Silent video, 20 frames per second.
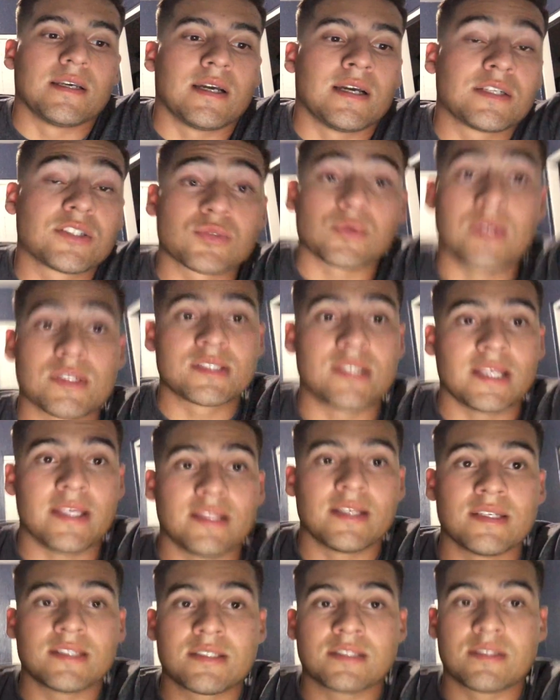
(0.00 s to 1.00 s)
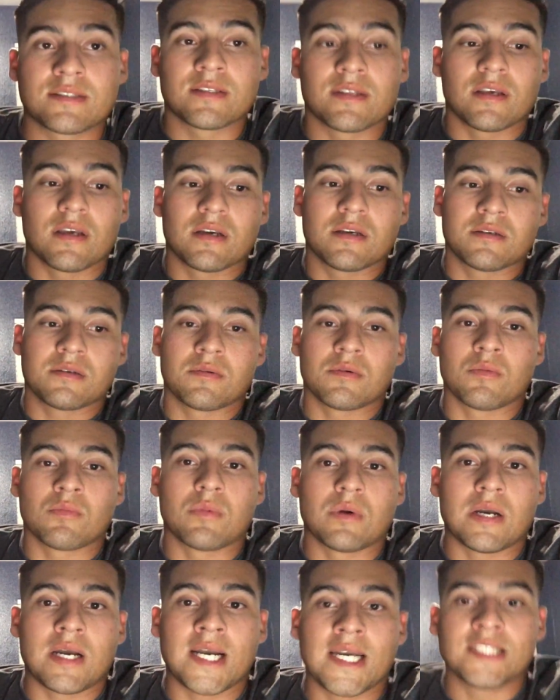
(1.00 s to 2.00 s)
just want to say this:
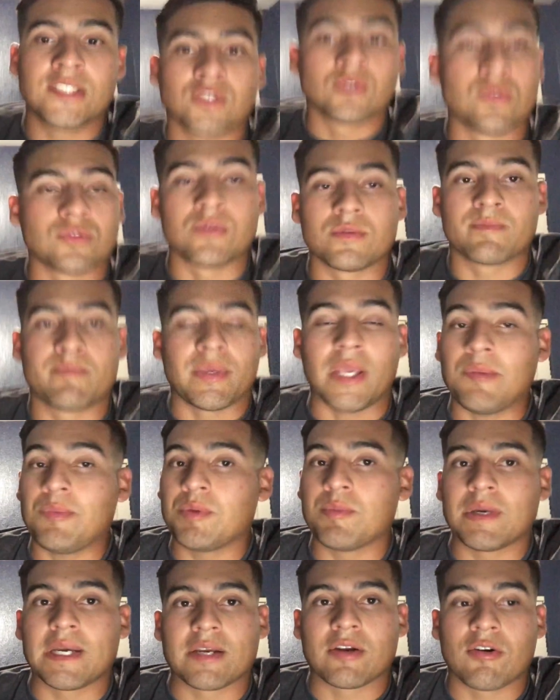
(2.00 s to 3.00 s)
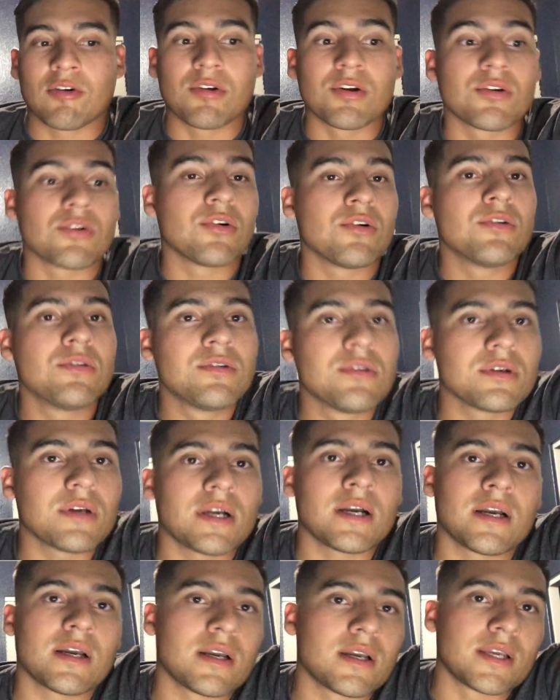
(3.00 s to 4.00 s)
I don't baby my car at all.
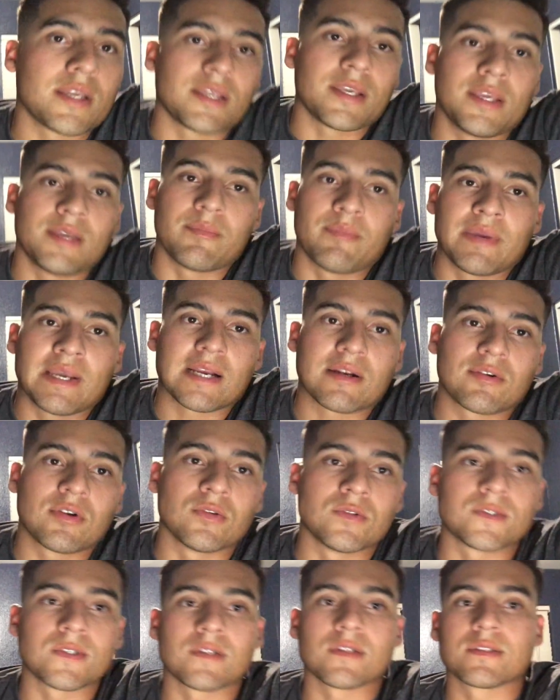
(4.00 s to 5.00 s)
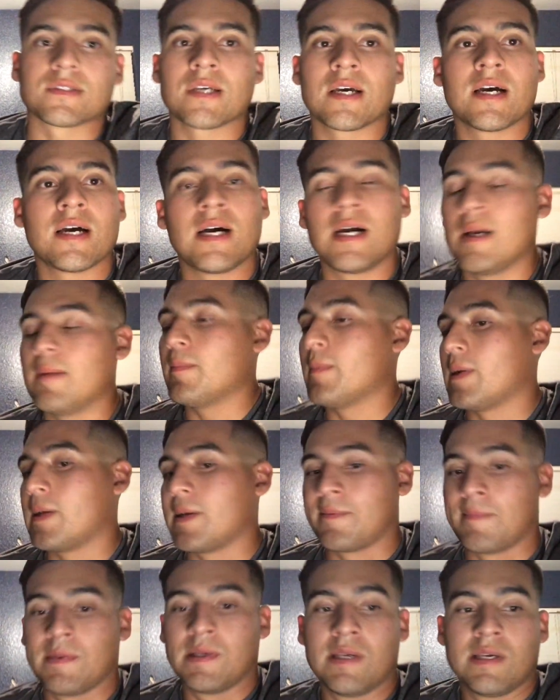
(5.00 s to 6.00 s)
I hit back roads all the time.
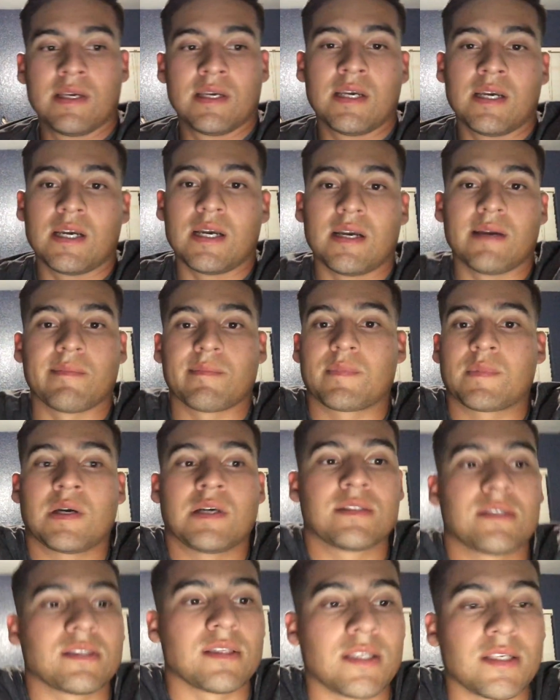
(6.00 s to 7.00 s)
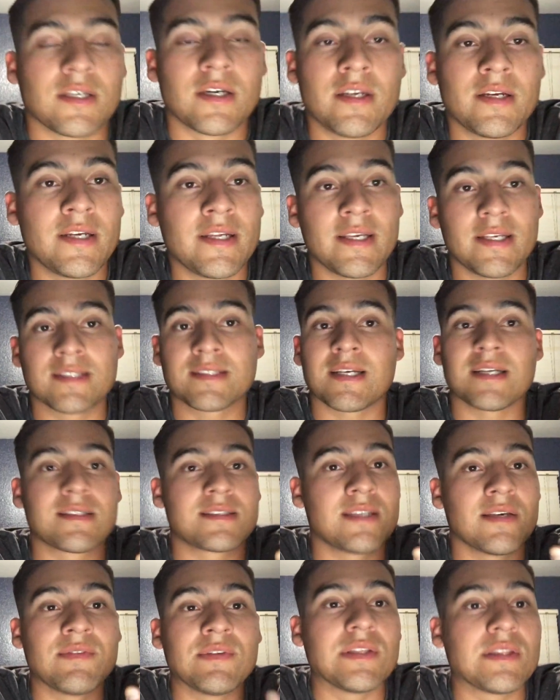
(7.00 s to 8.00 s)
I'm constantly gunning it. It's got
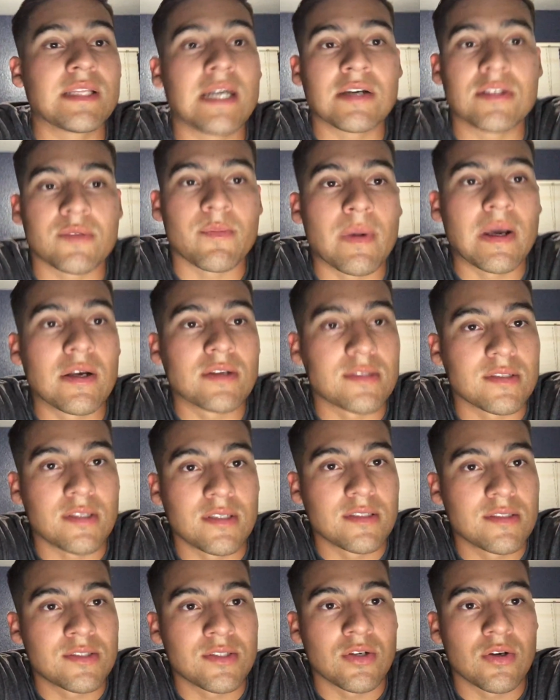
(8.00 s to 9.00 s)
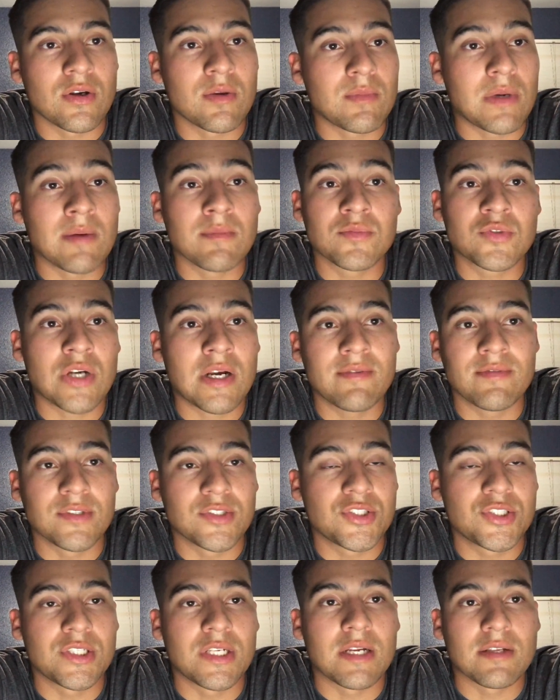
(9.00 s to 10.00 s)
70,000 miles on it, so I'm driving the
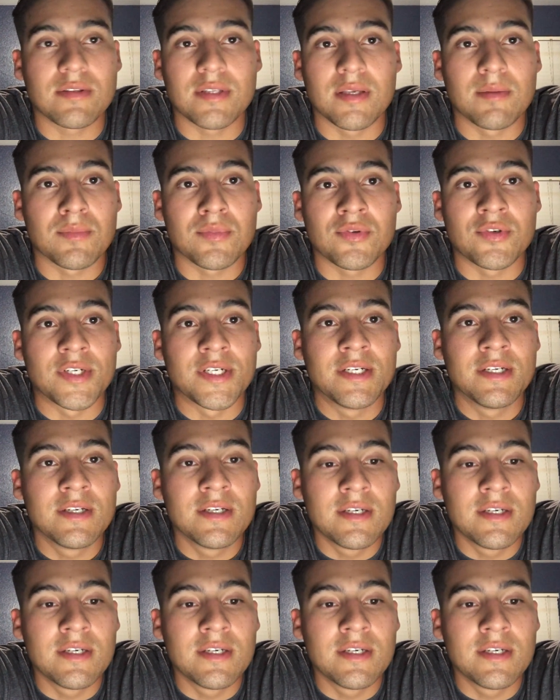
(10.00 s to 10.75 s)
shit out the M3.